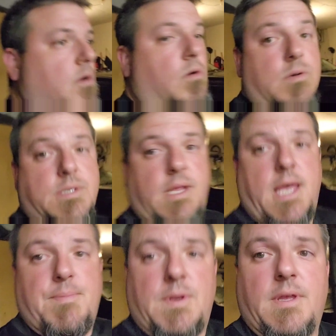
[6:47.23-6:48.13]
or it's going to
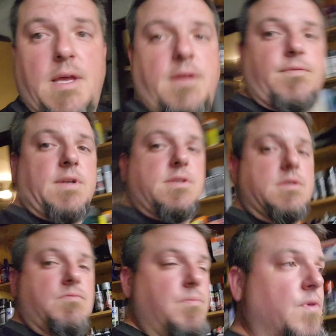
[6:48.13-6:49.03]
happen again if I
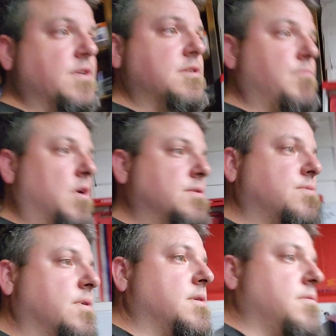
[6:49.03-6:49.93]
just replace the ball
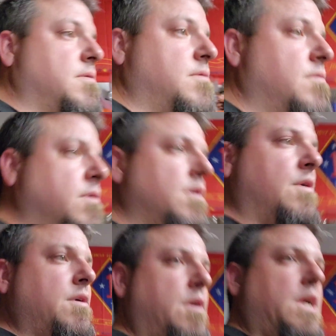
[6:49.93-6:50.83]
joint
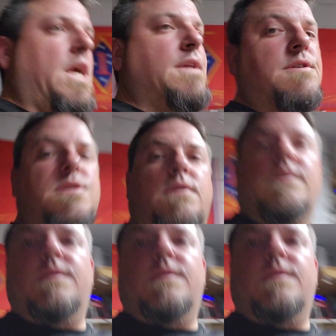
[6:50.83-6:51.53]
and the steering